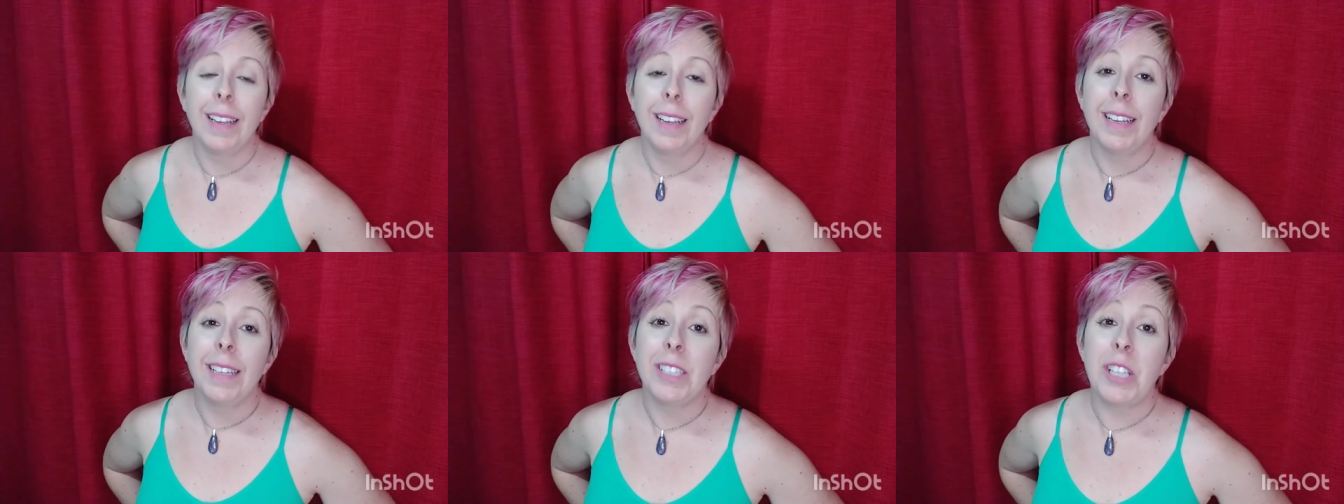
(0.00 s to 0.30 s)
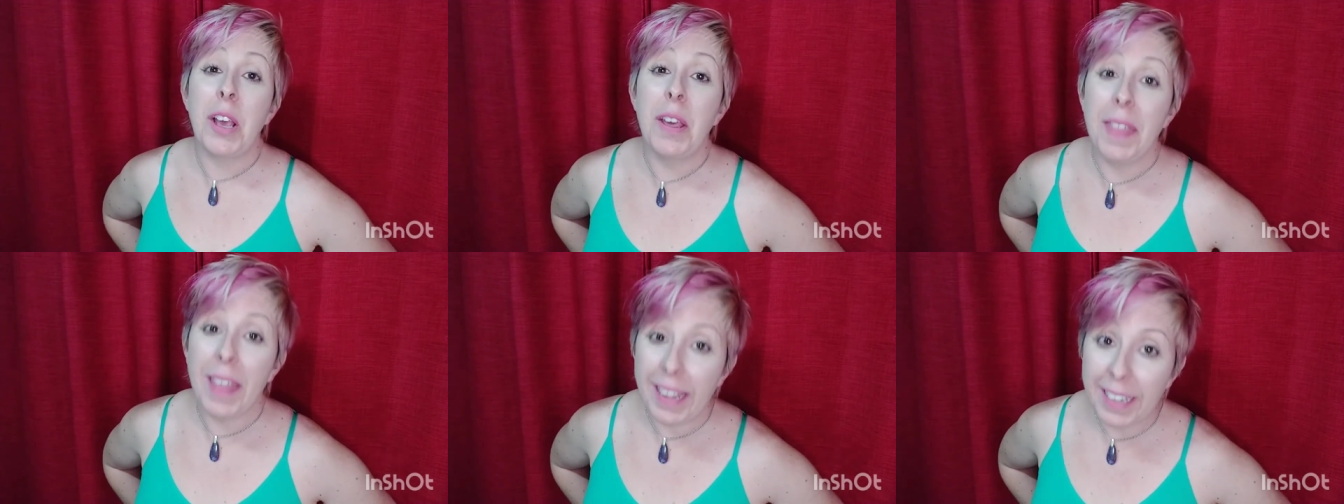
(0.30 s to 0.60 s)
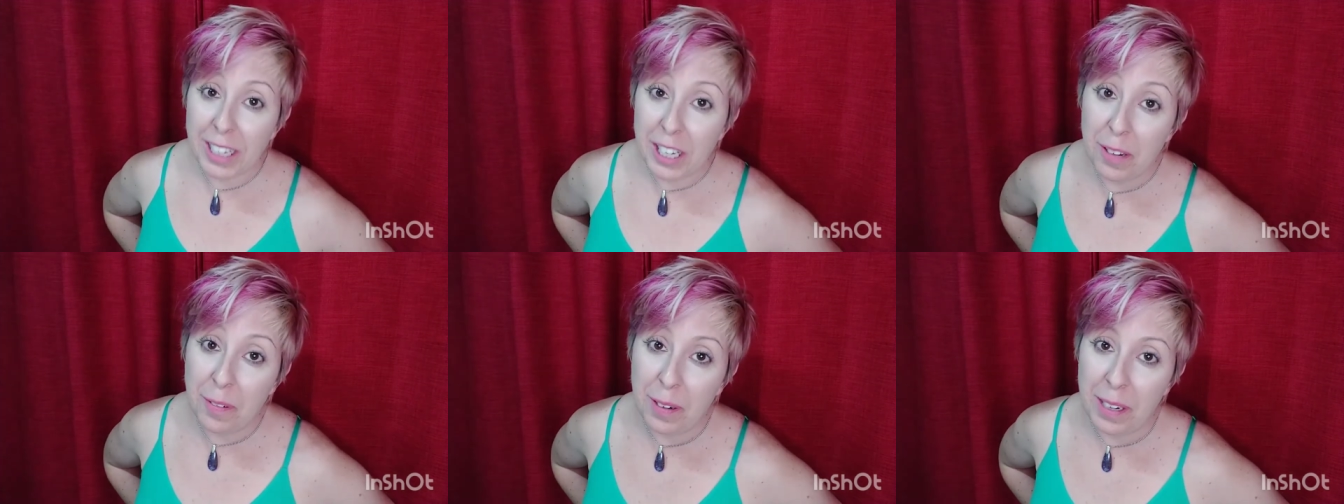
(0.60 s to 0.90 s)
So, thank
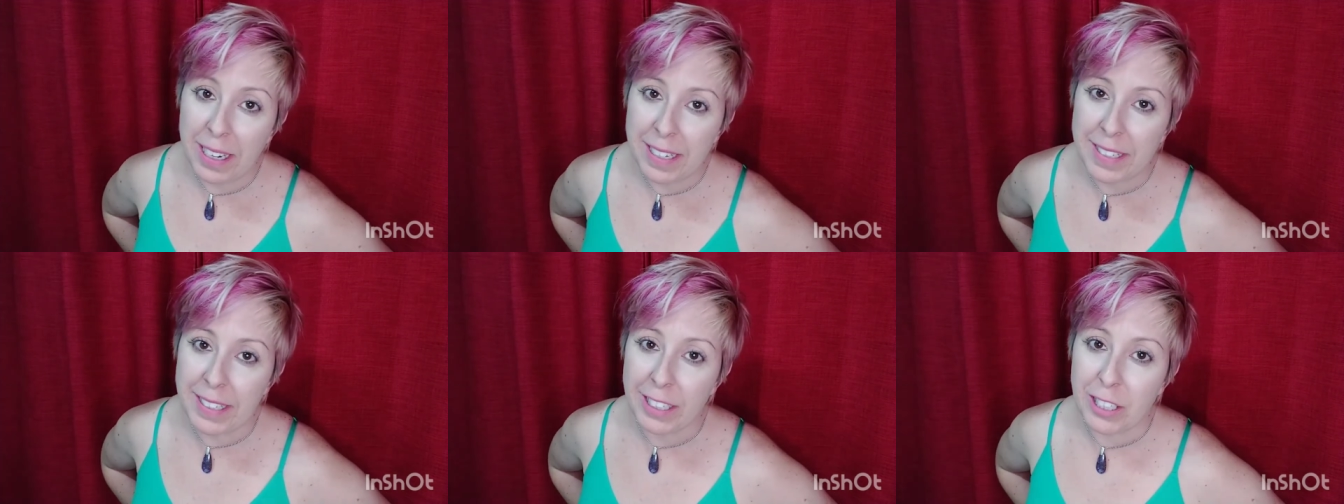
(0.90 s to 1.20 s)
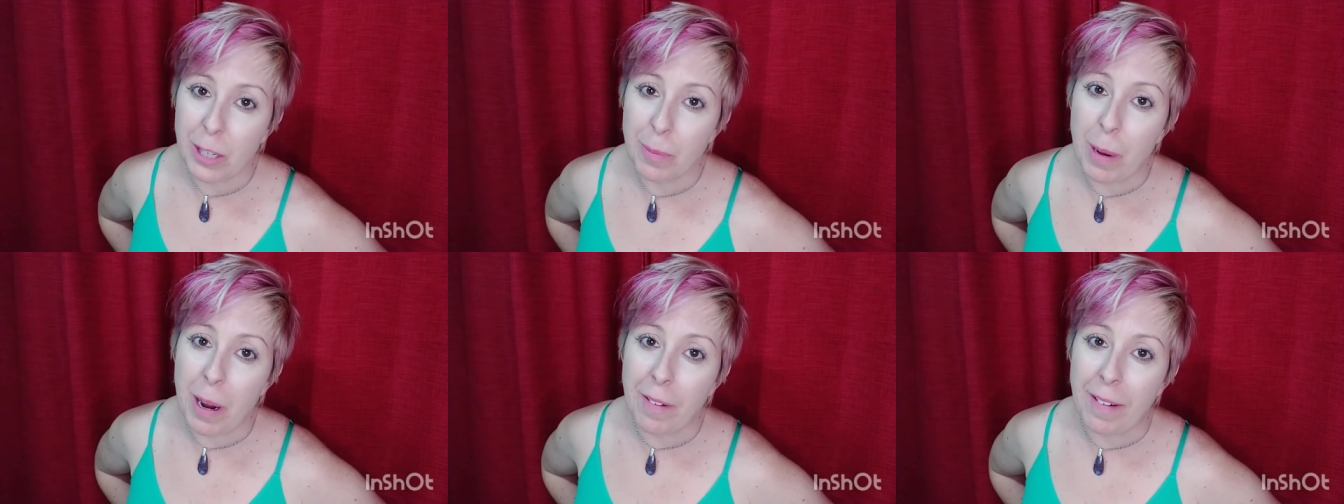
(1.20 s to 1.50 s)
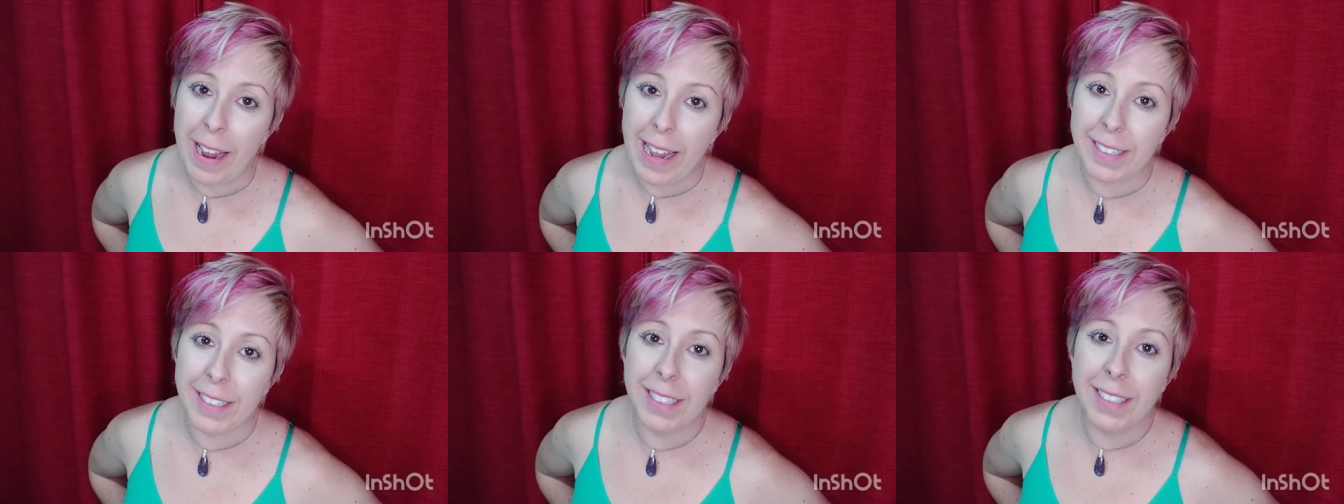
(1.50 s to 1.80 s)
you for listening to my
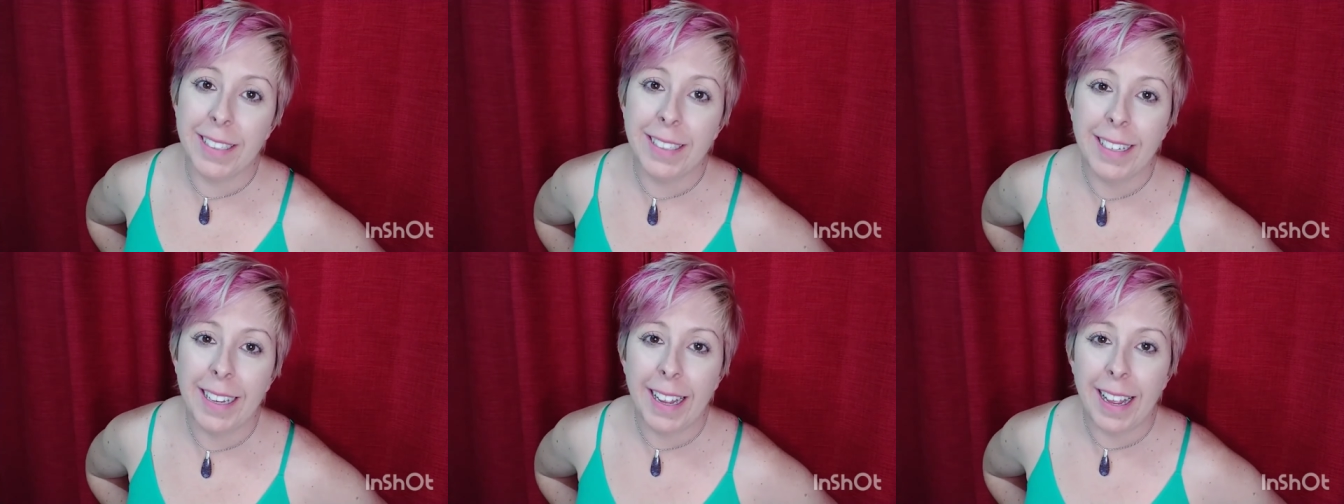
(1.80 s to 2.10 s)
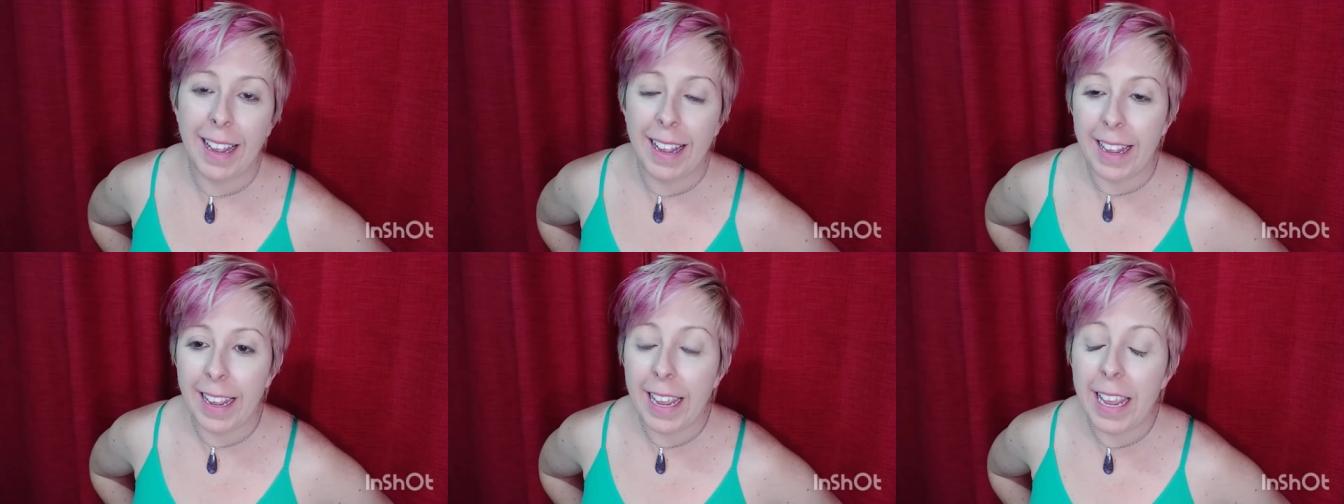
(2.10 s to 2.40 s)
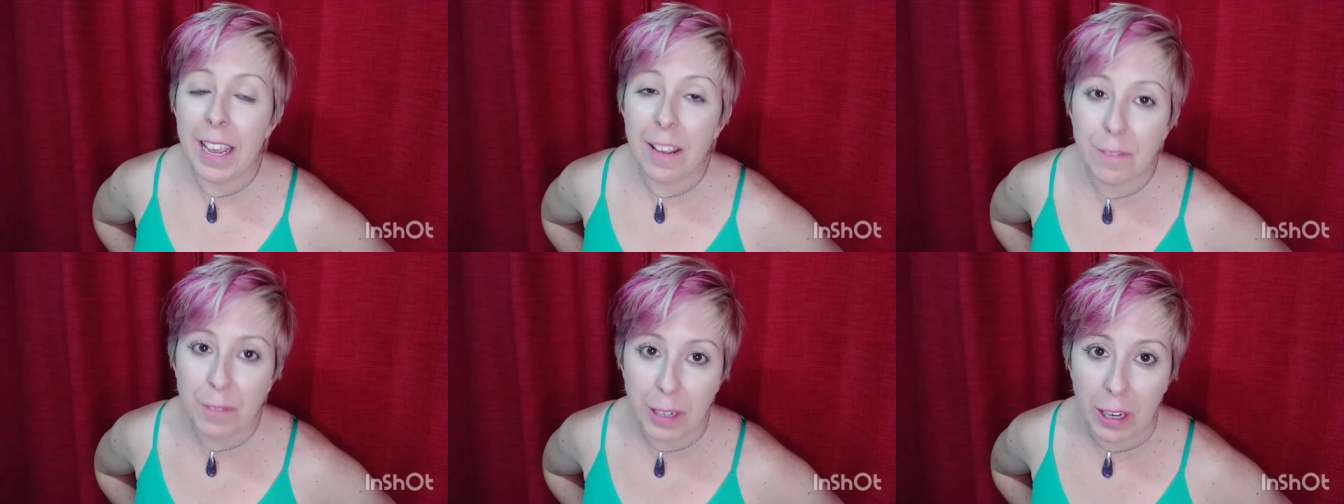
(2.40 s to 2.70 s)
rant.
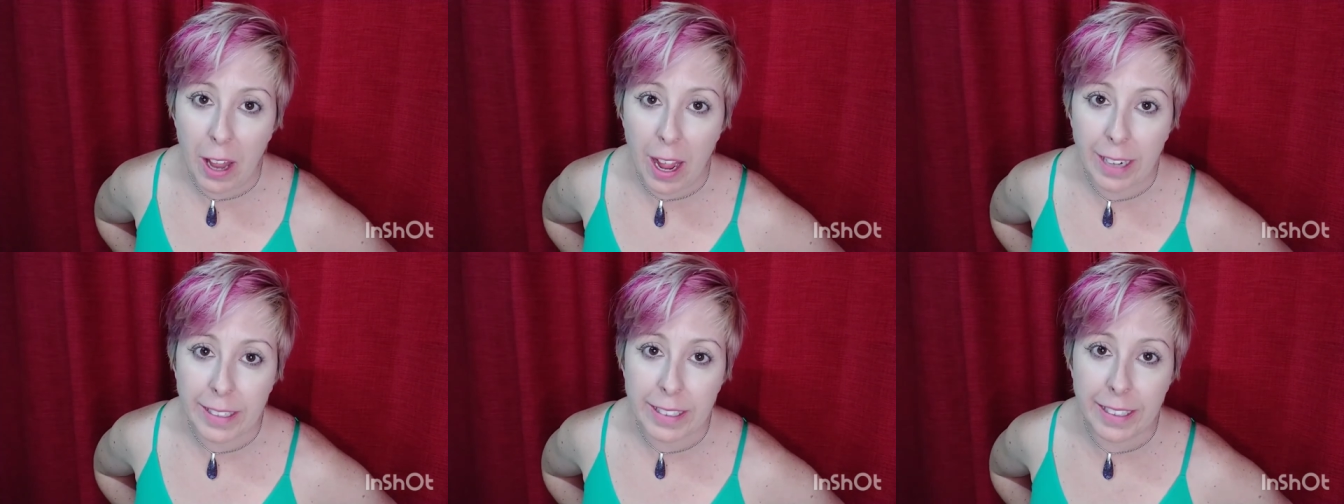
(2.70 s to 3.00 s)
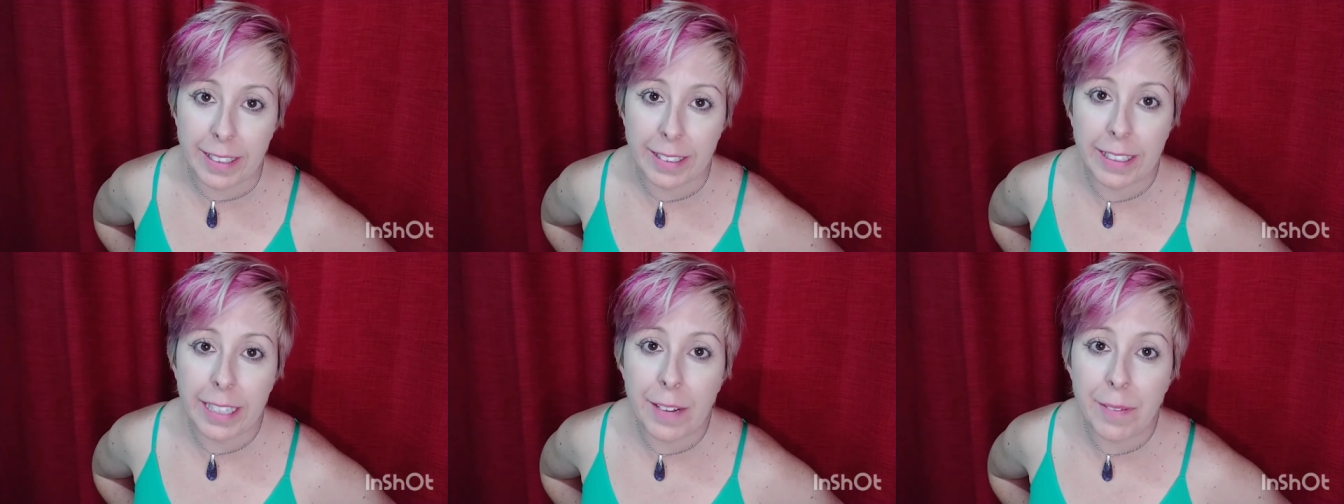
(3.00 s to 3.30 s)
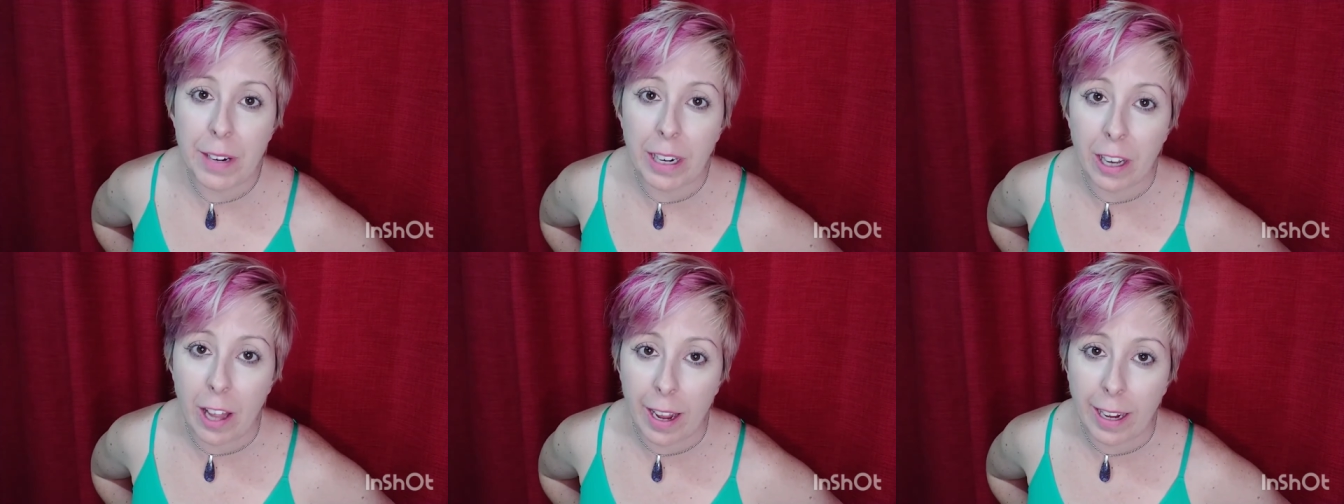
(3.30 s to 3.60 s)
If you liked it, give
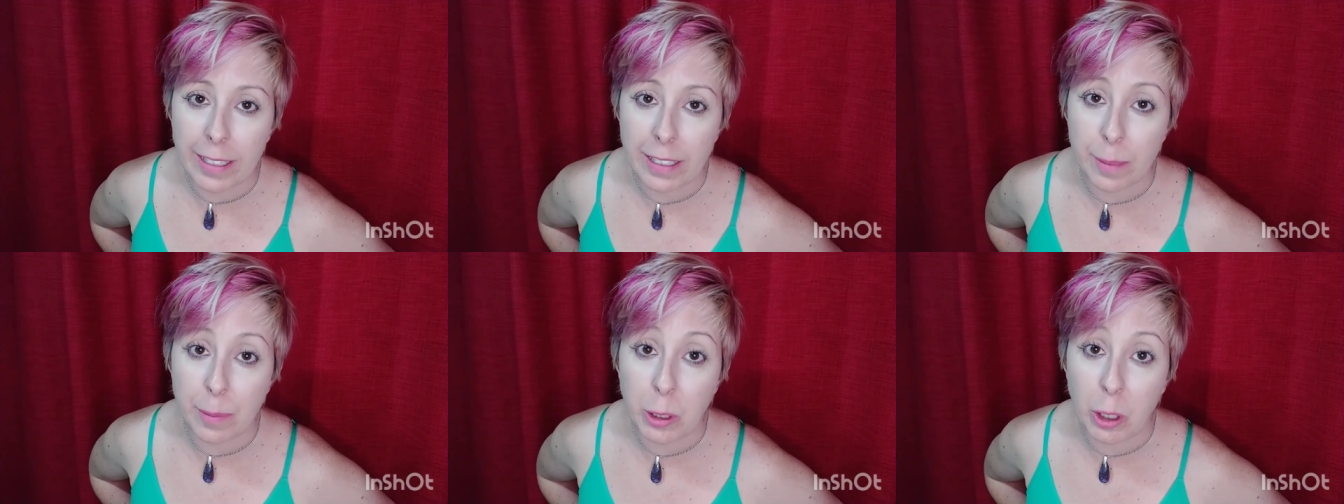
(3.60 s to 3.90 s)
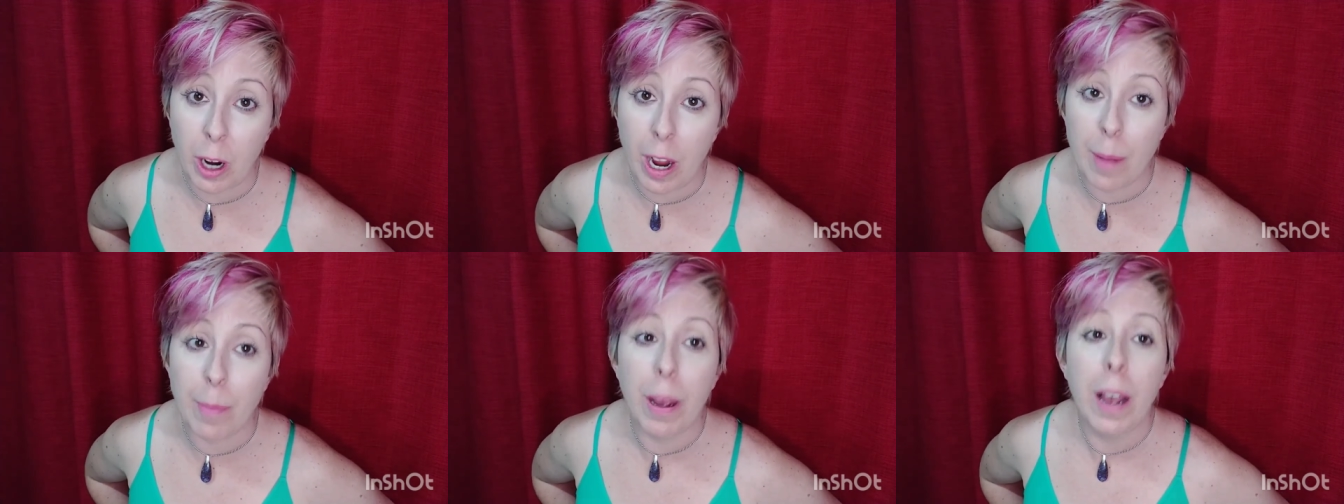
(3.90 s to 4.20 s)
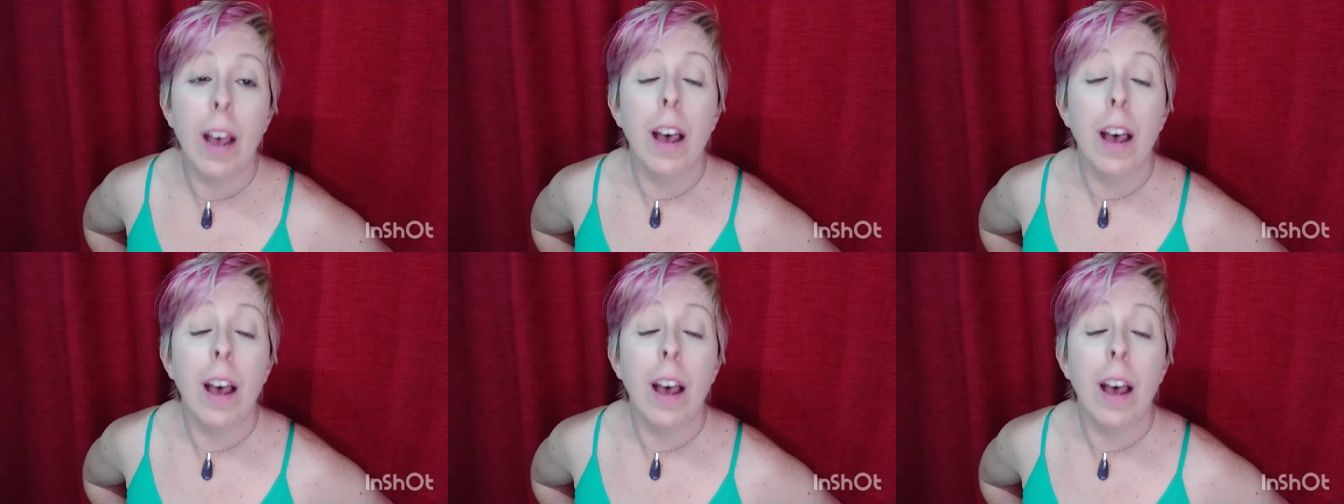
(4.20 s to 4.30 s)
it a like and subscribe.